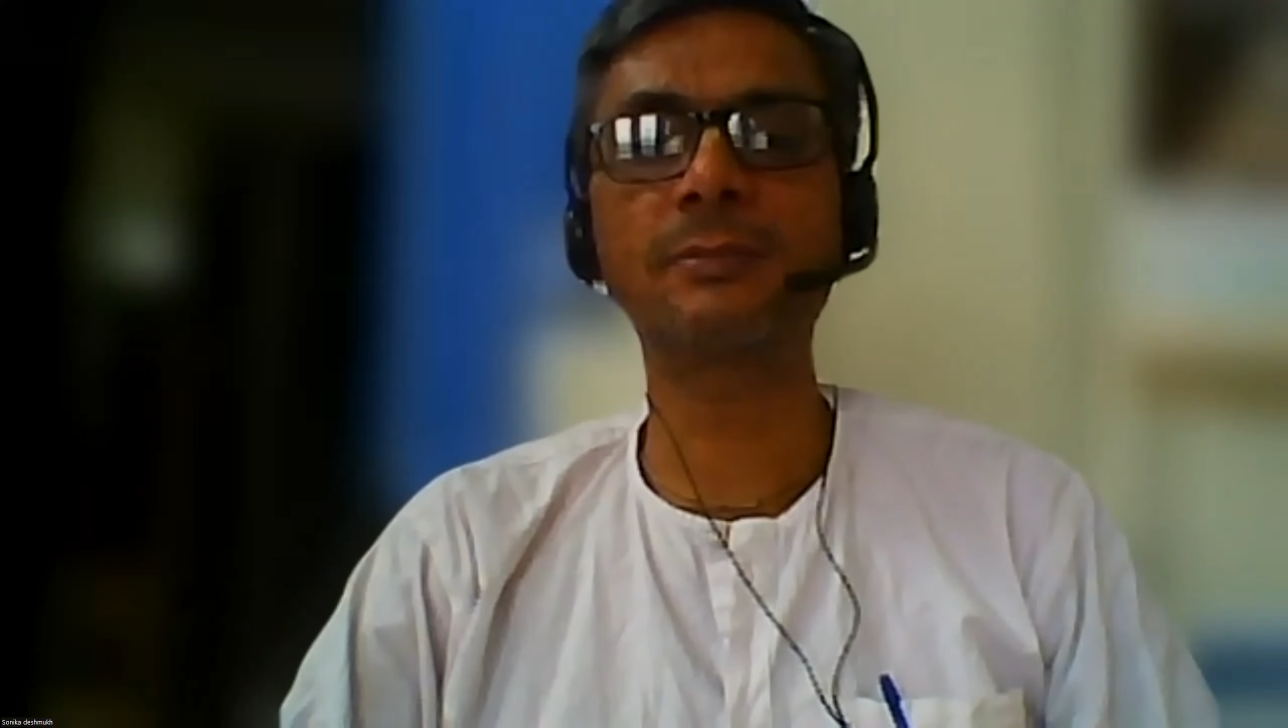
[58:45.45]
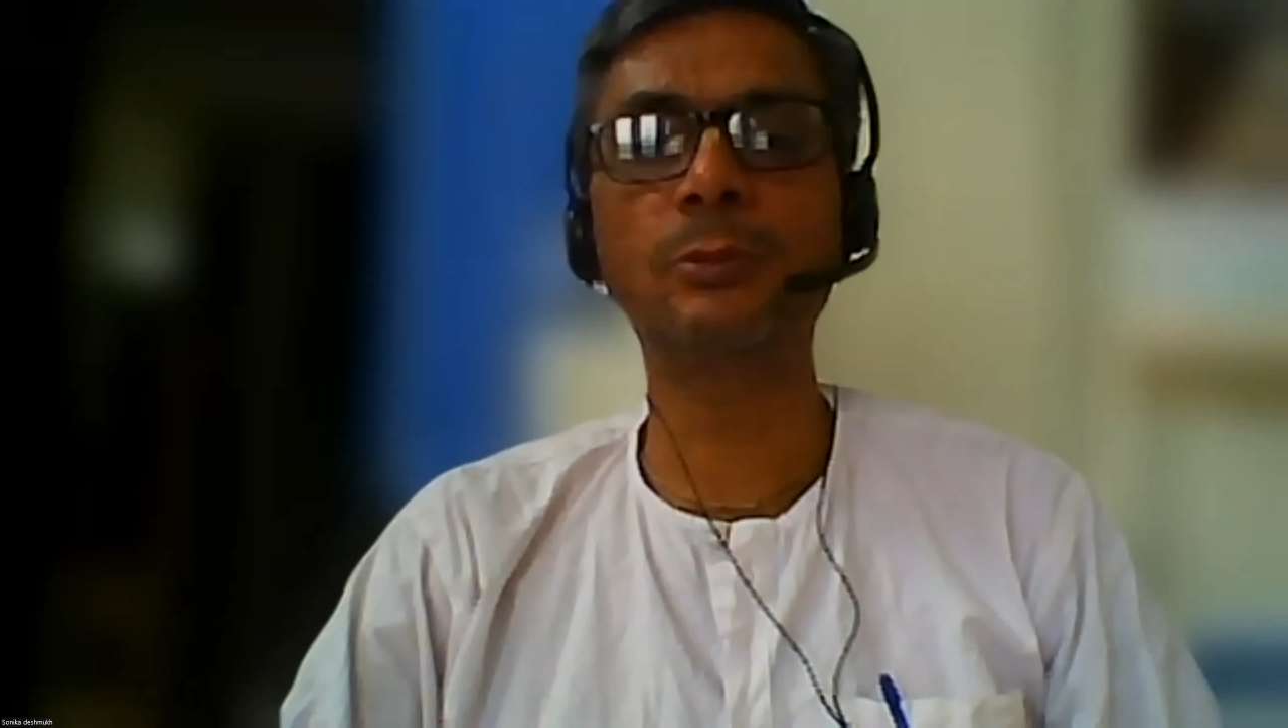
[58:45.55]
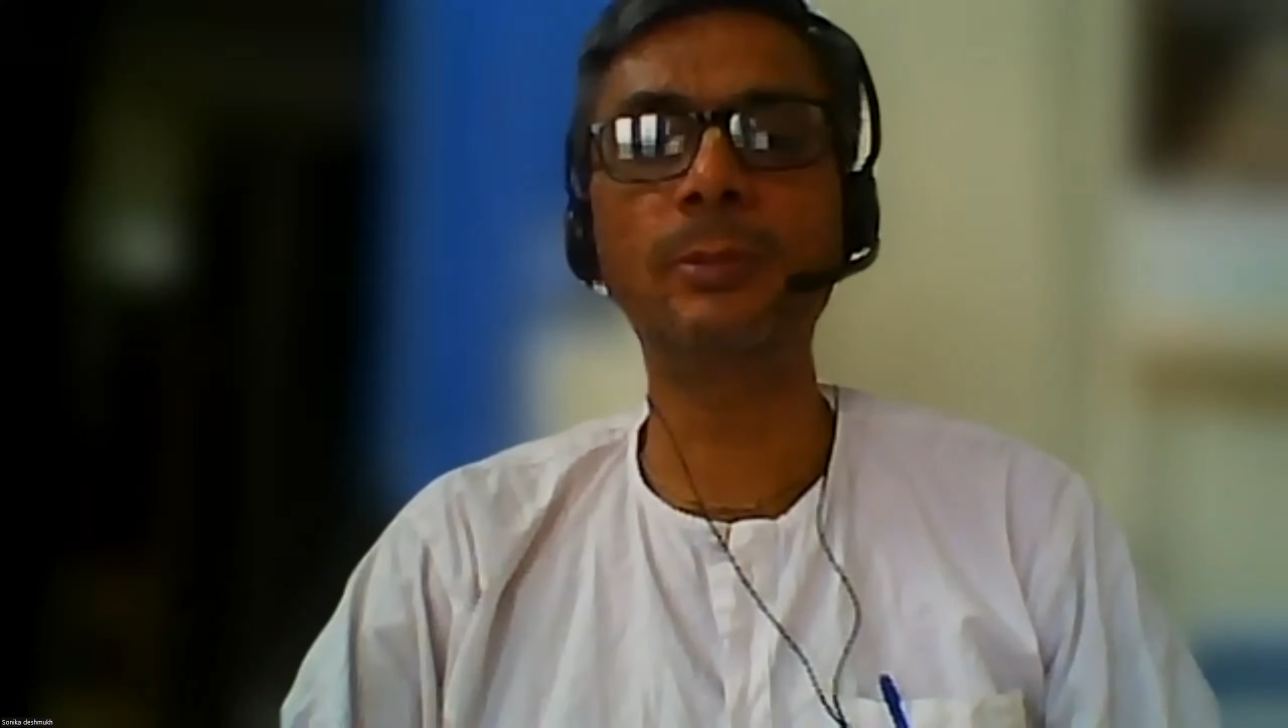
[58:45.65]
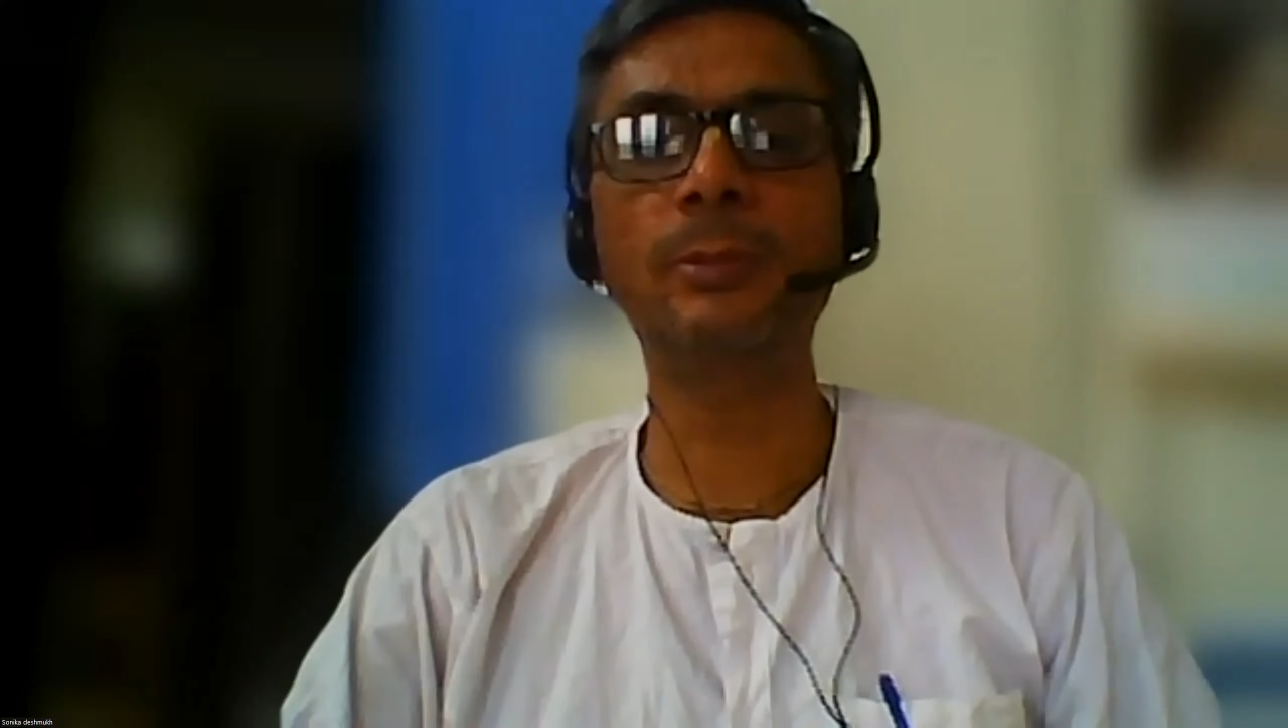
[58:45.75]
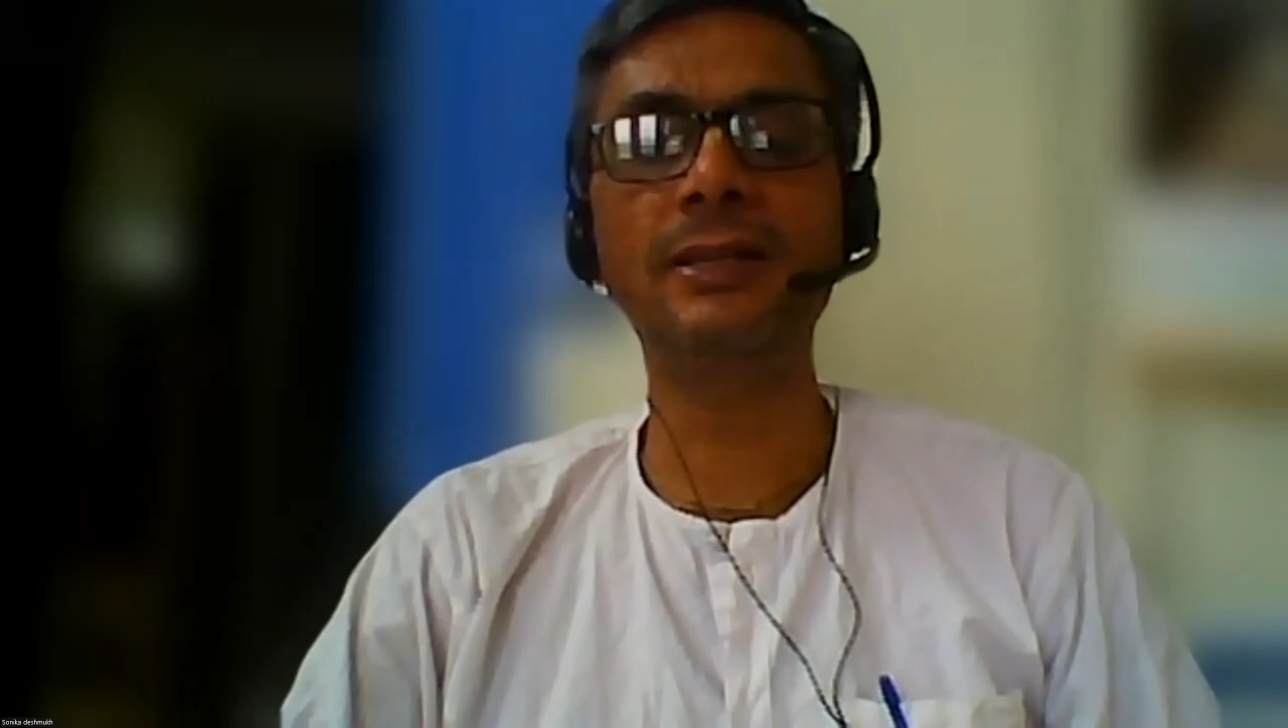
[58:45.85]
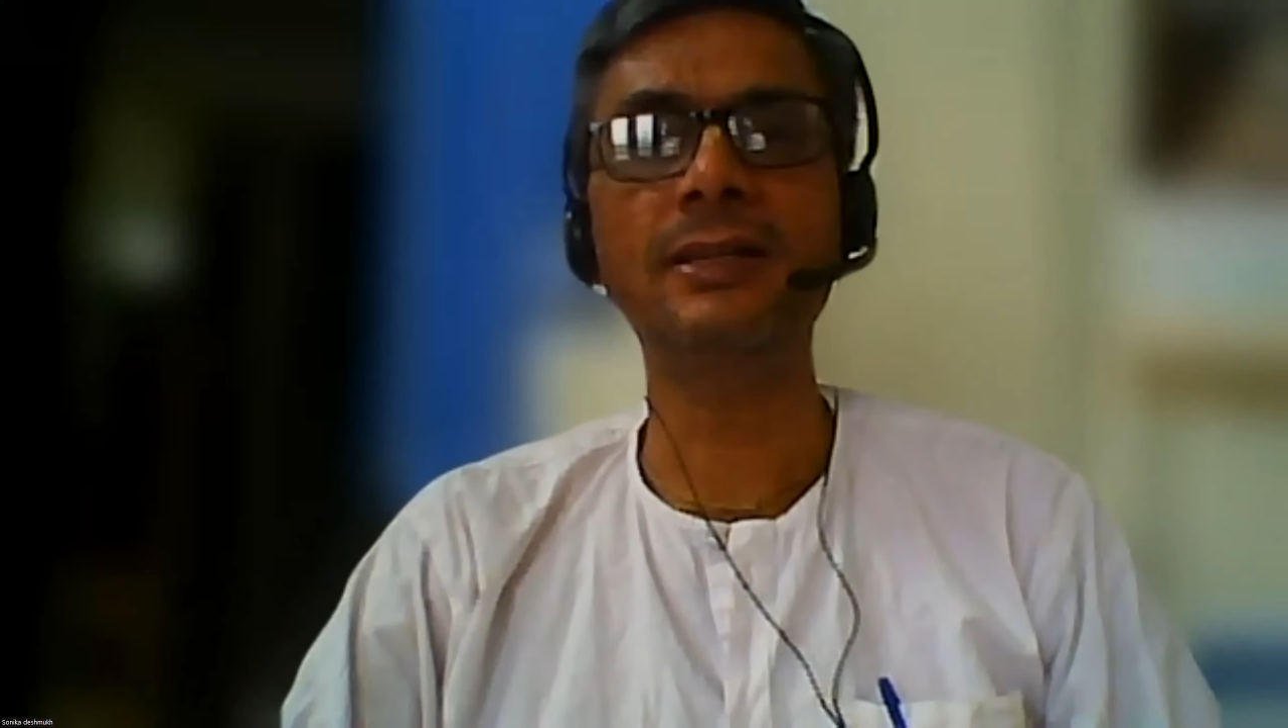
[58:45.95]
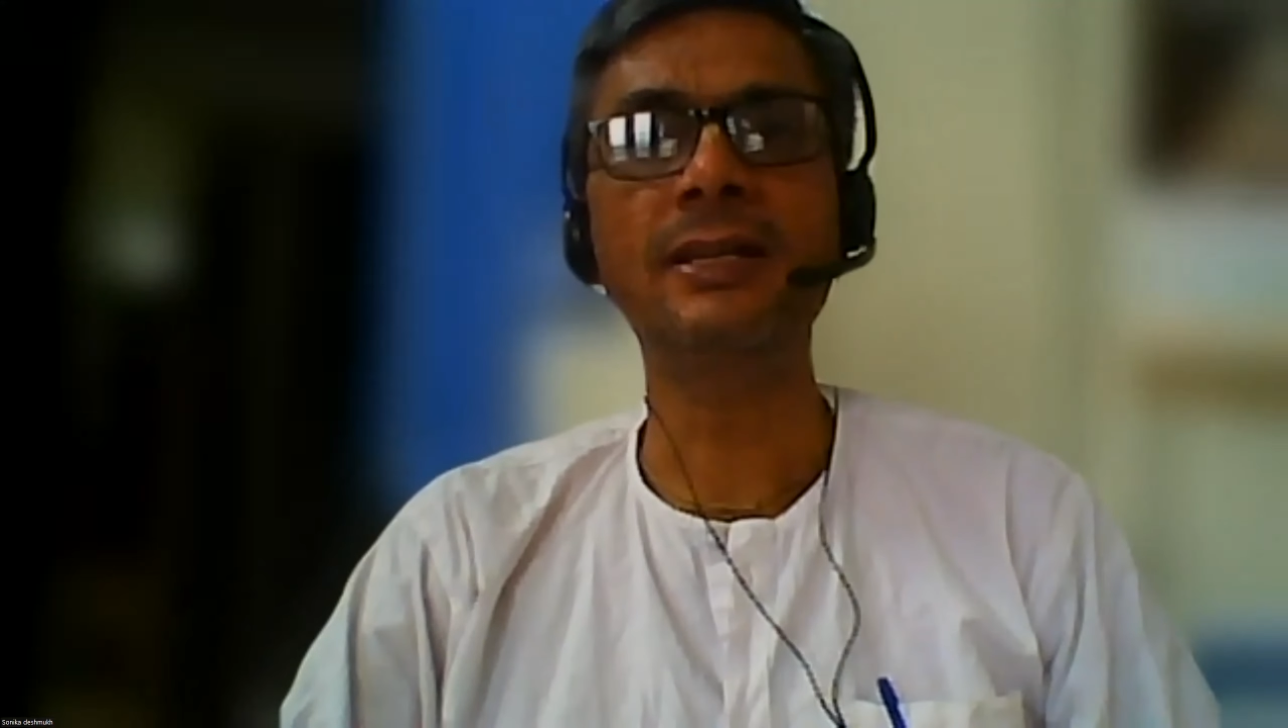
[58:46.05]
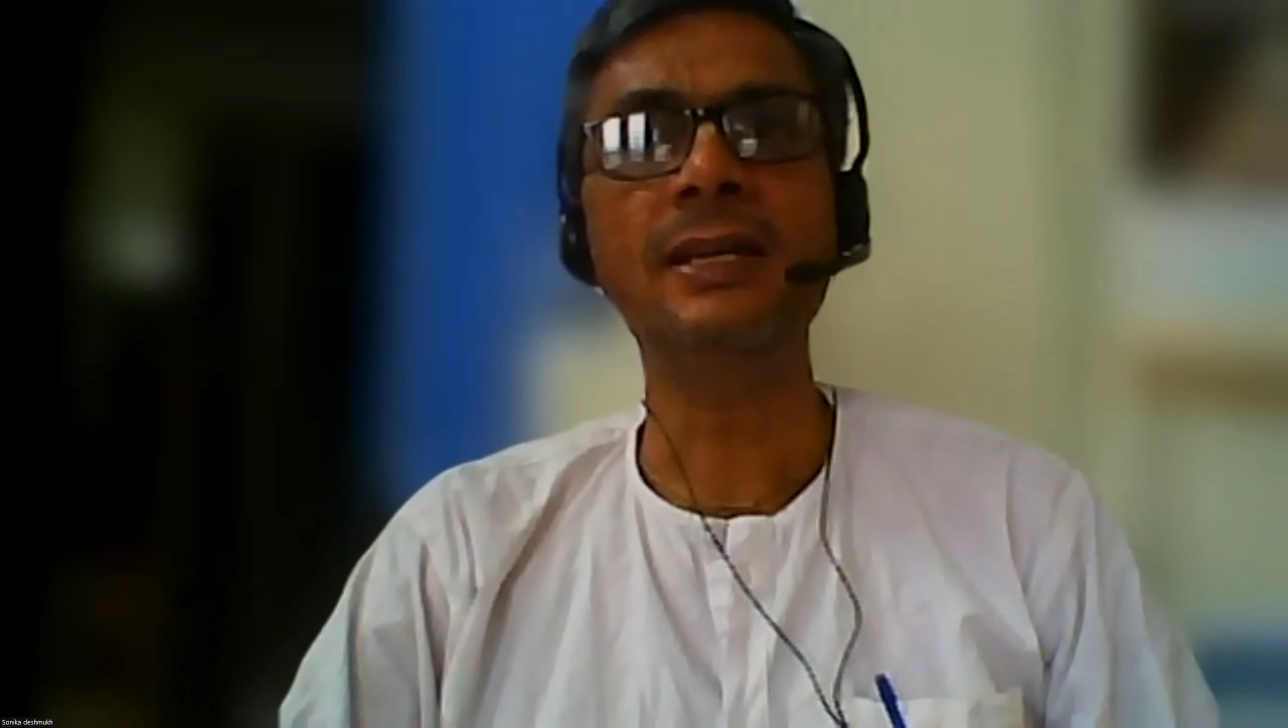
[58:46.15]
movement